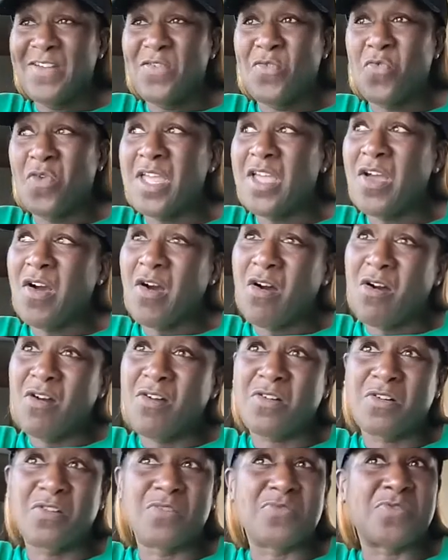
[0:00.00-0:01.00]
we
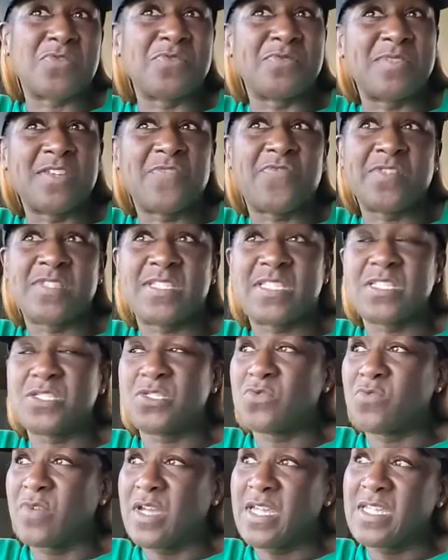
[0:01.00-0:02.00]
all go through different
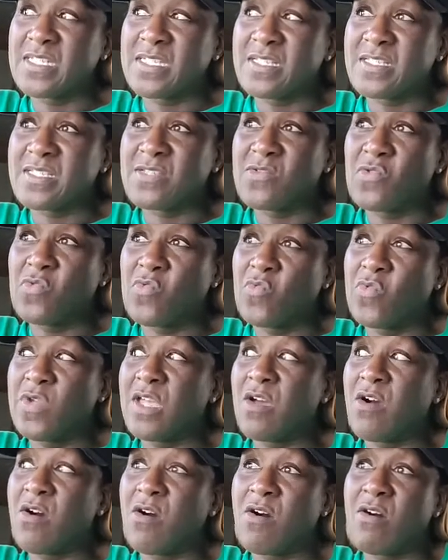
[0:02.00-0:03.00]
situations.
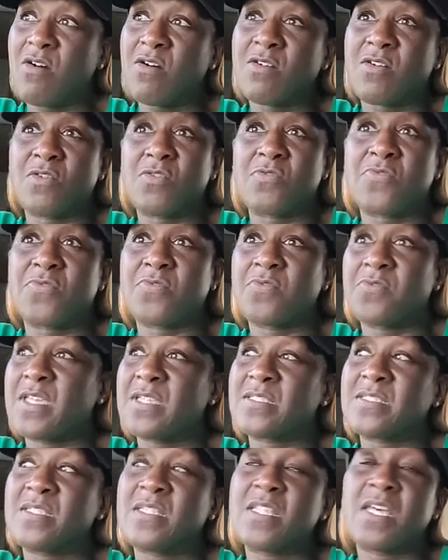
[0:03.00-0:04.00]
We all go through,
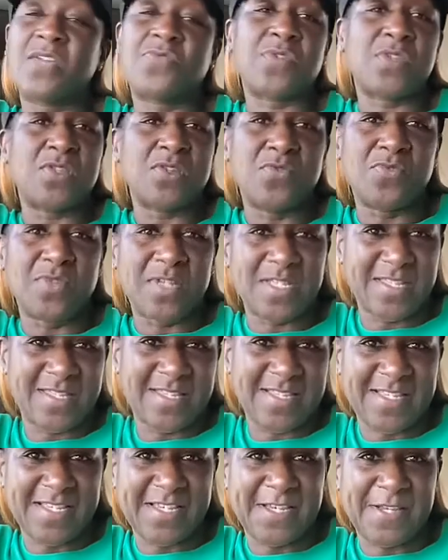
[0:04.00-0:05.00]
there's nothing new under
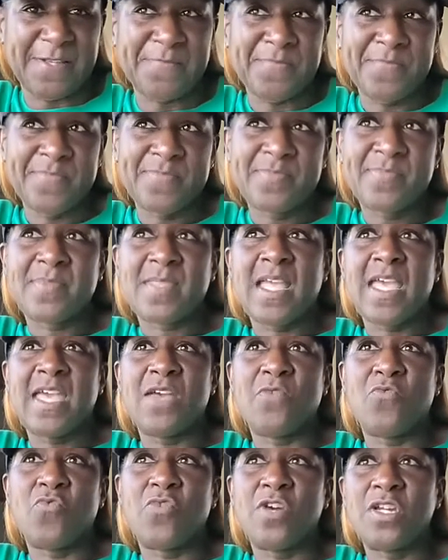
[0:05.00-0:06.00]
the sun.
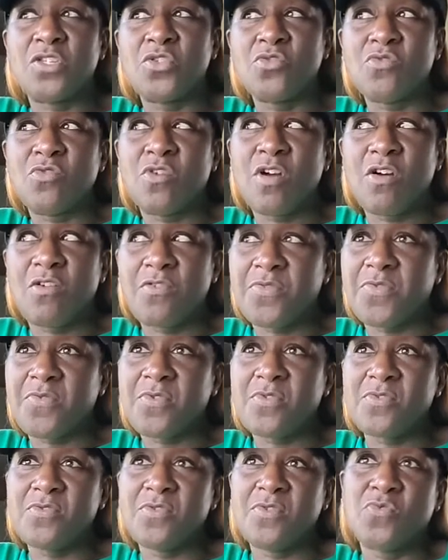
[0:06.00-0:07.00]
And what you go
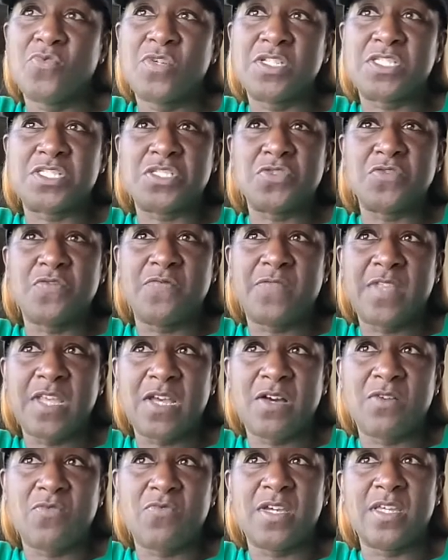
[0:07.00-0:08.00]
through and what you've
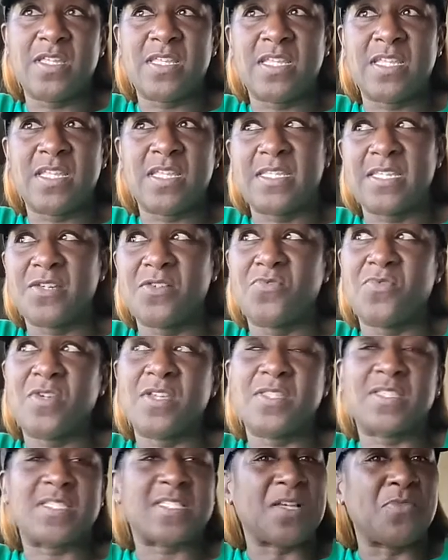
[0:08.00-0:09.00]
dealt with and deal
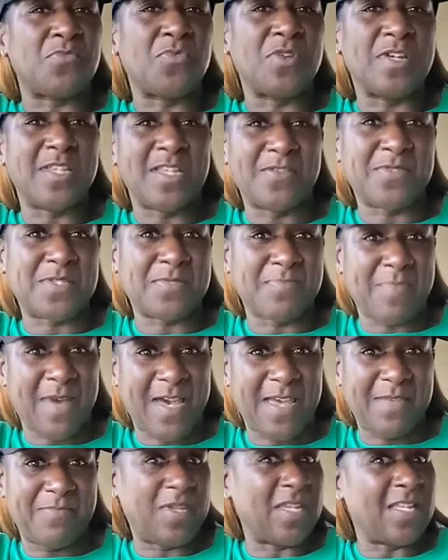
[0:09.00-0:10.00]
with, someone else
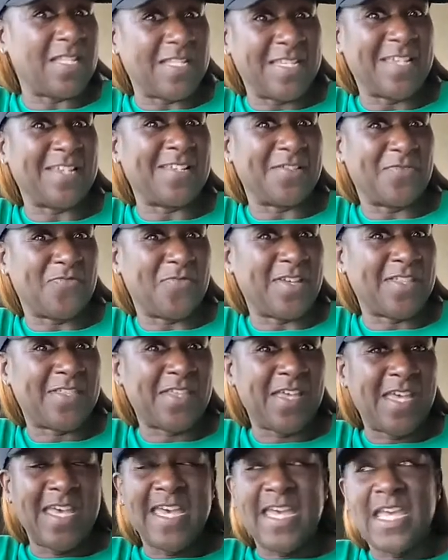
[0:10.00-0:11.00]
might be dealing
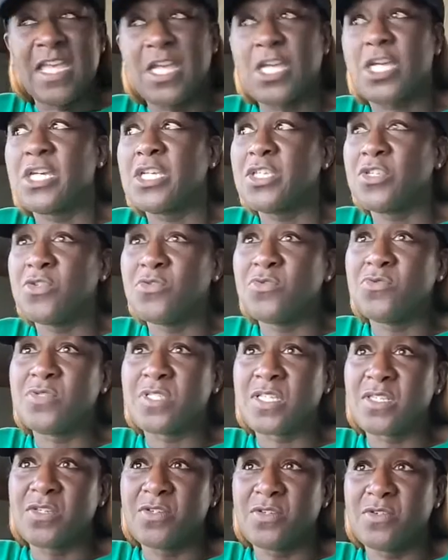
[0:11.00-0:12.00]
with and could
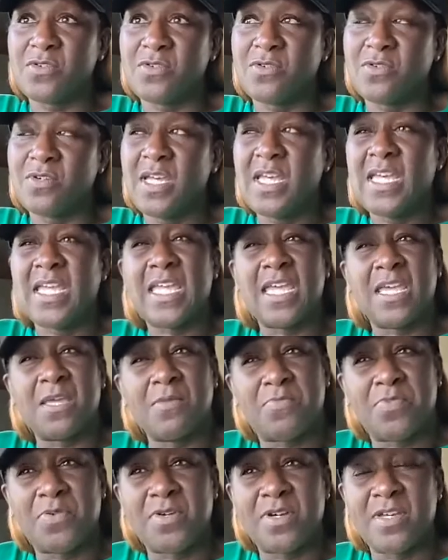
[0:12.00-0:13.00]
use a little
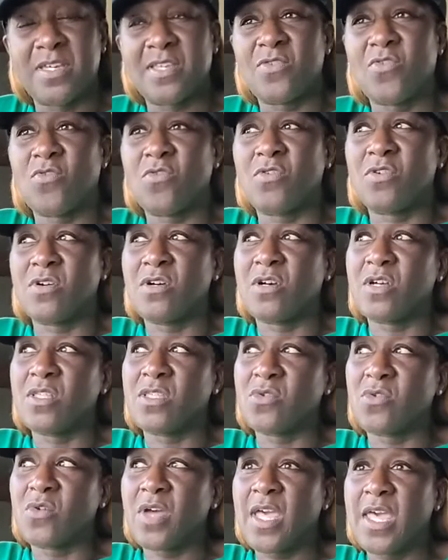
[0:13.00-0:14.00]
input or a
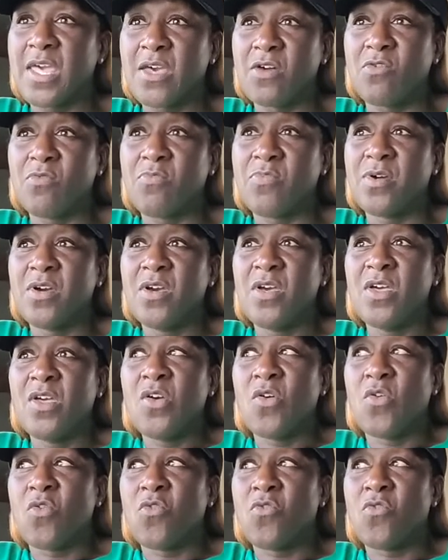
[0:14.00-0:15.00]
little help
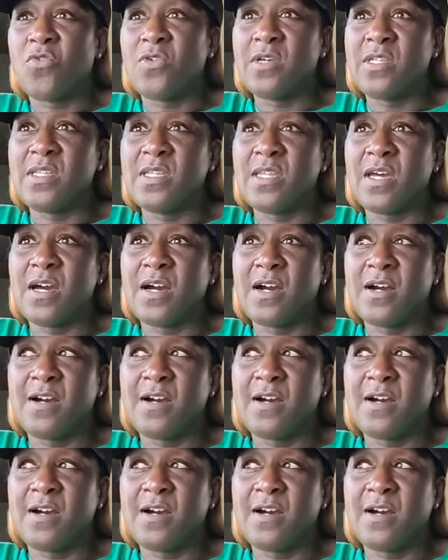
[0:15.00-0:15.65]
on